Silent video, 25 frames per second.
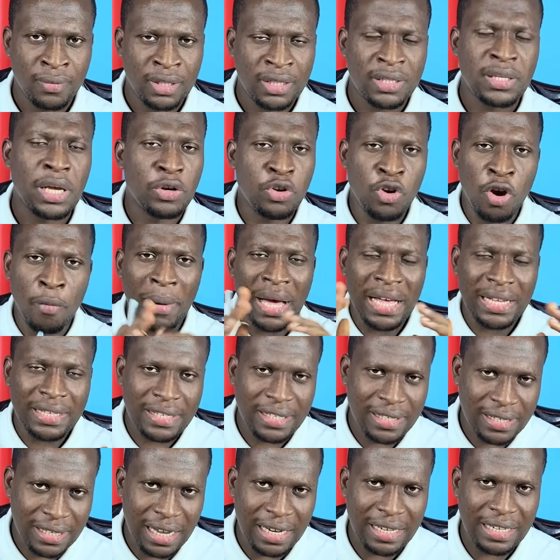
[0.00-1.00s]
Senior
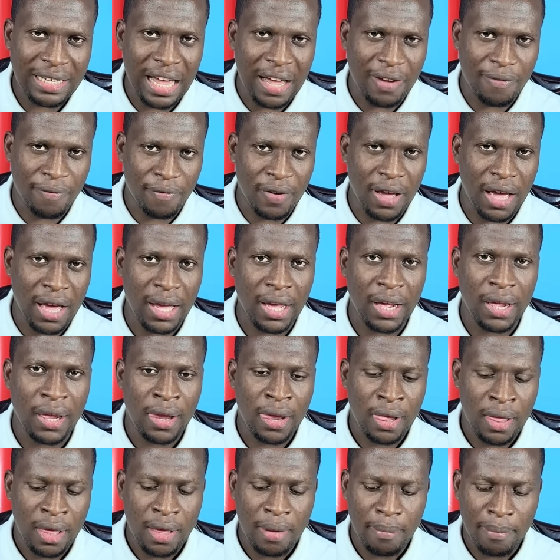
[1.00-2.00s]
Master Sandy are fine.
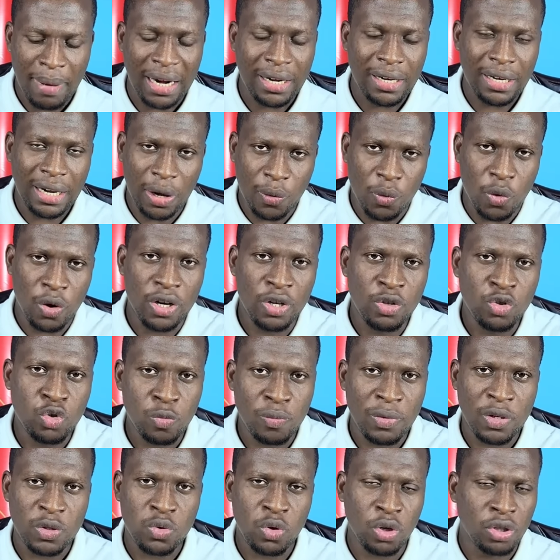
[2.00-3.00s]
But according to
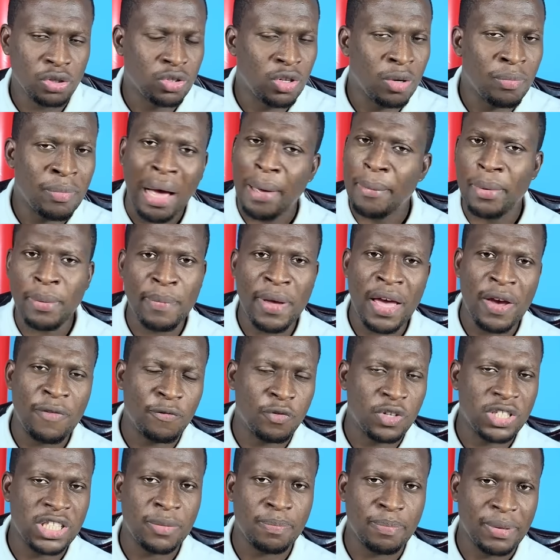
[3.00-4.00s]
my source, no man, I bear
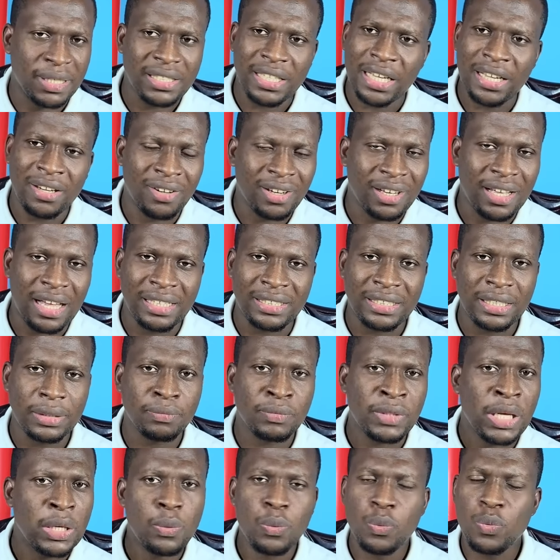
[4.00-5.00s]
40%. And okay, I
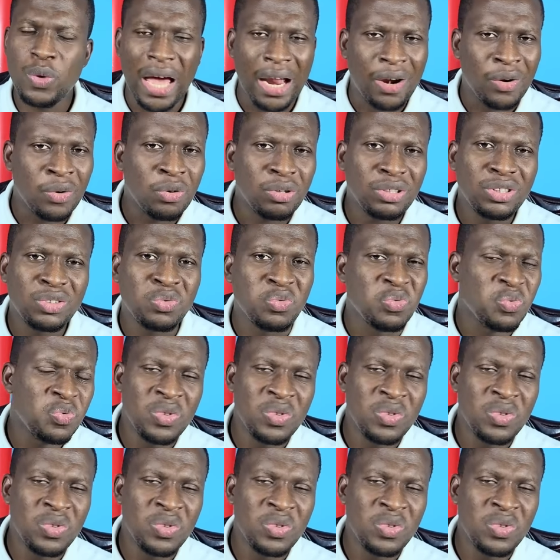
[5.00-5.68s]
said, we are not